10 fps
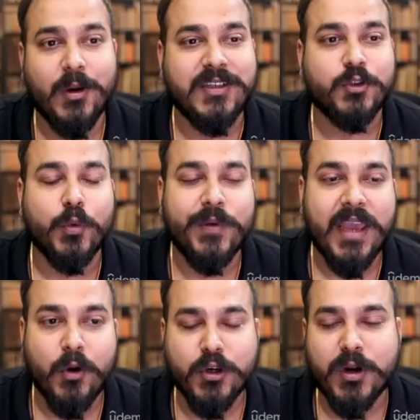Hello guys, so
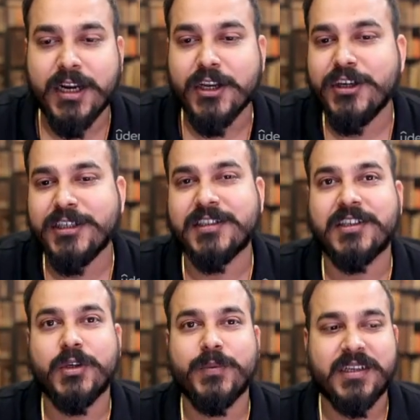we are going to continue a
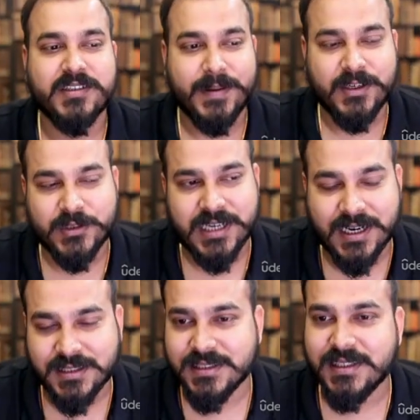discussion with respect to
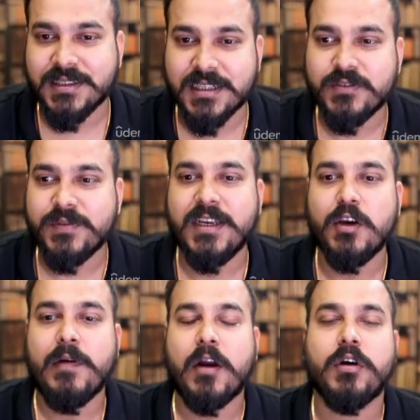statistics. In this
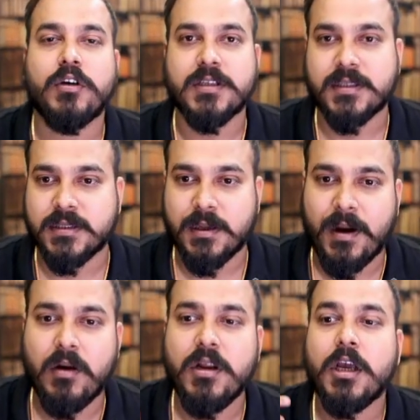video, we are going to discuss
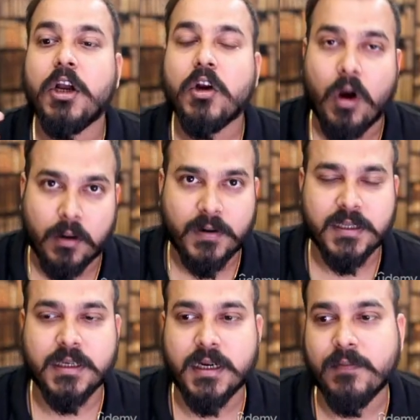about
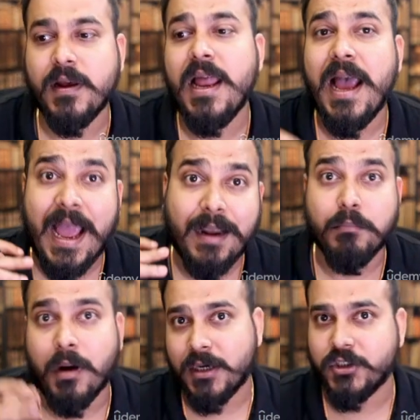confidence interval
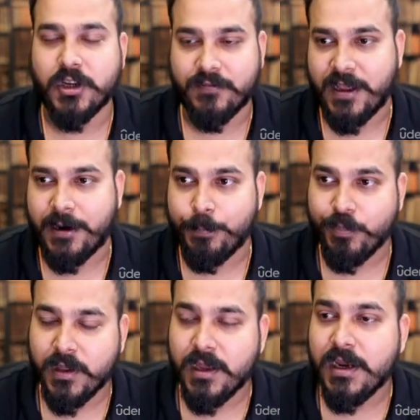and margin of error.
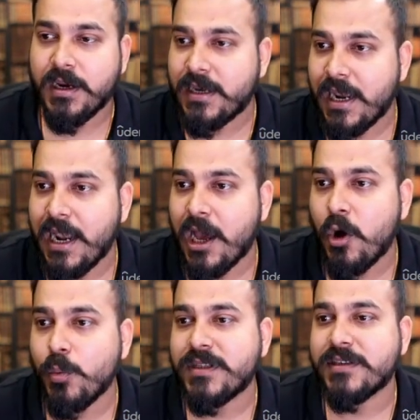Till
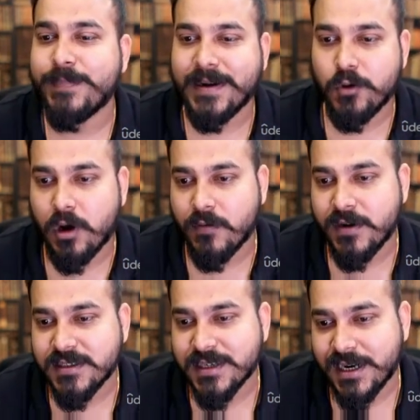now, with respect to
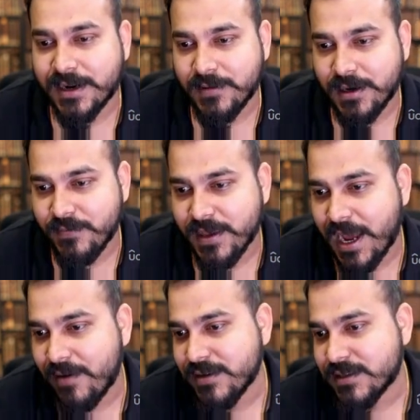confidence interval,
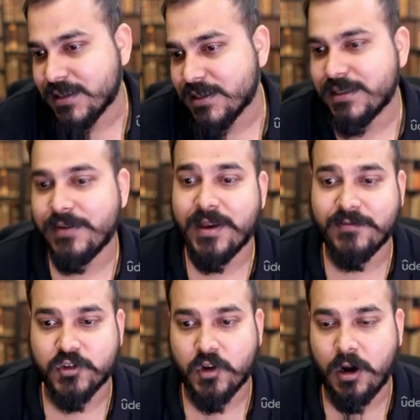we have discussed and
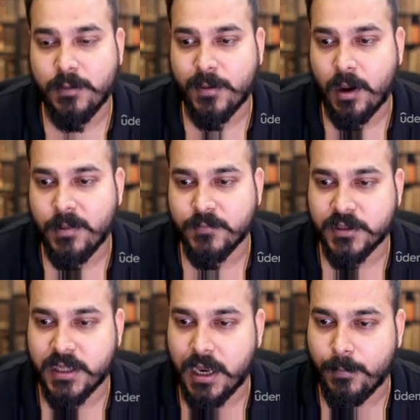we have solved
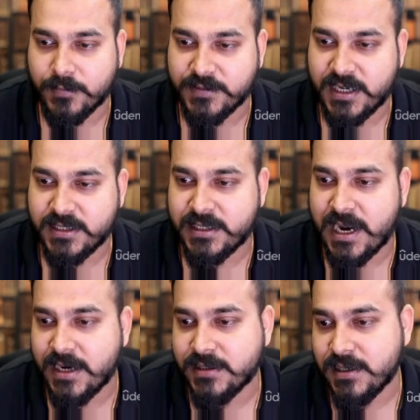problems with the help of
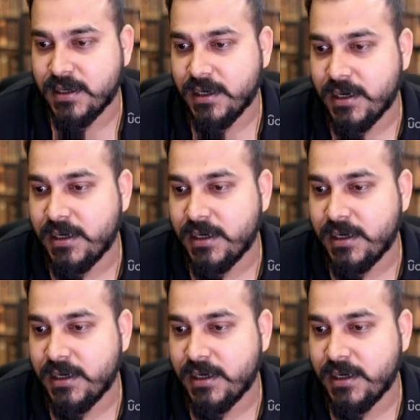Z-stats,